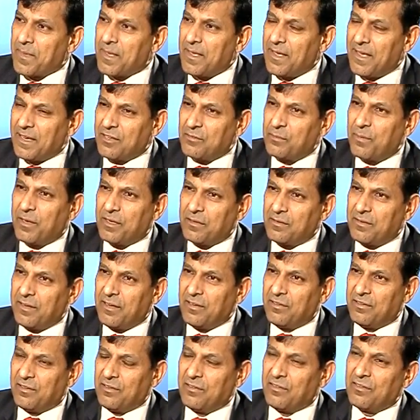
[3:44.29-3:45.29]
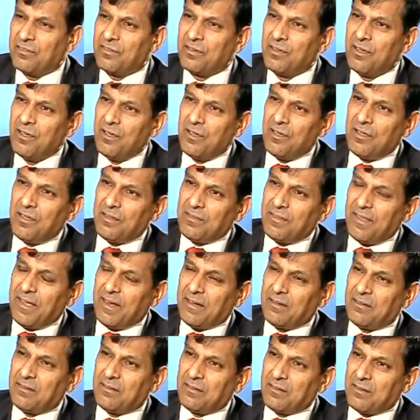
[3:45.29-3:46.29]
expectations.
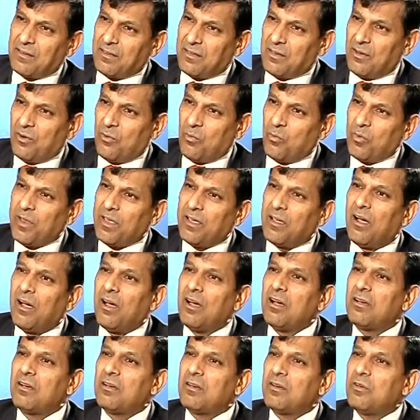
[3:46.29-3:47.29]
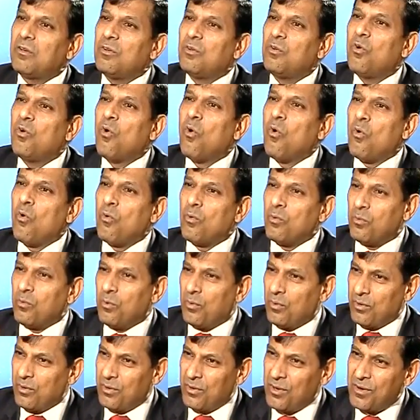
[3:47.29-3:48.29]
That we can't go.
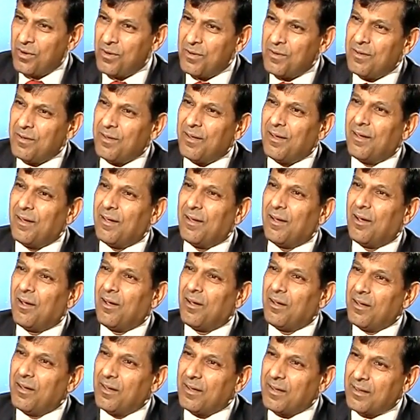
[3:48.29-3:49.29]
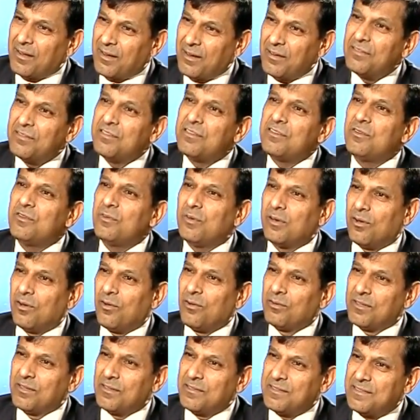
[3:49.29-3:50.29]
Continue
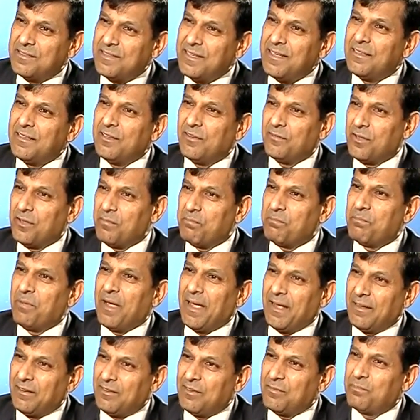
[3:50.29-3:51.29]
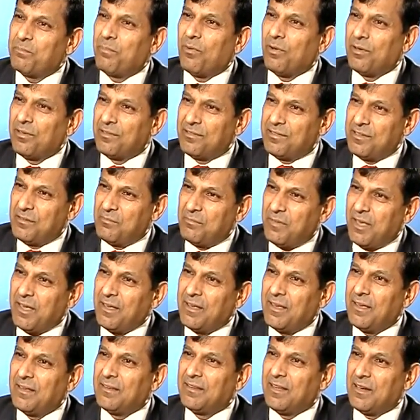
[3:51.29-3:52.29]
along the seat of the pants policy
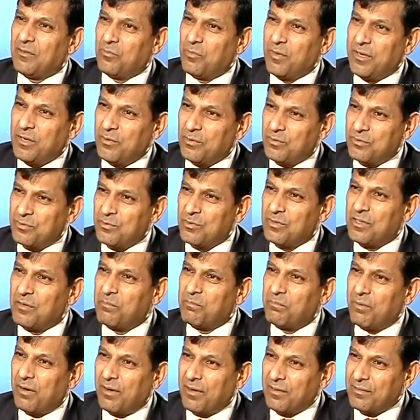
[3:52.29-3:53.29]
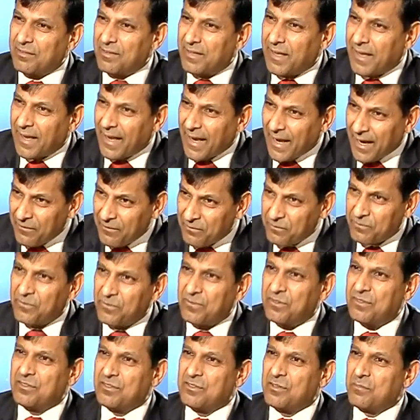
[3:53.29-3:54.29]
making that we used to in the past. There has
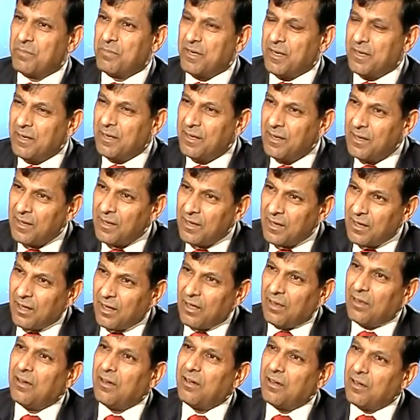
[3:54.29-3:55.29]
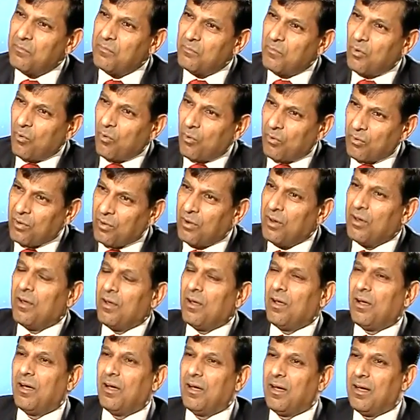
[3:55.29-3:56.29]
to be a little more
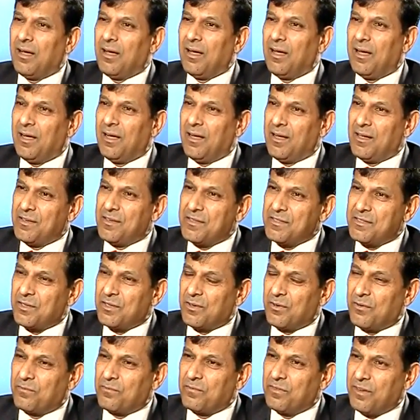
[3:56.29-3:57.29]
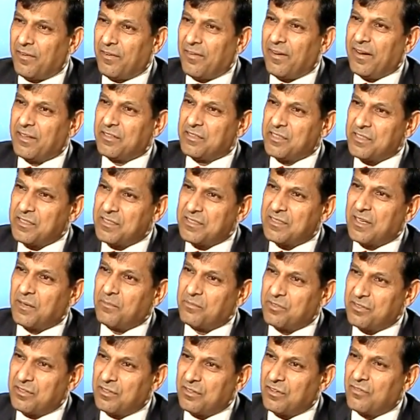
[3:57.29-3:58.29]
sort of direction,
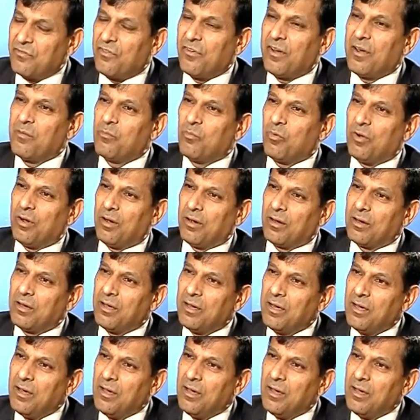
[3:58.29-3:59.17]
substance, framework.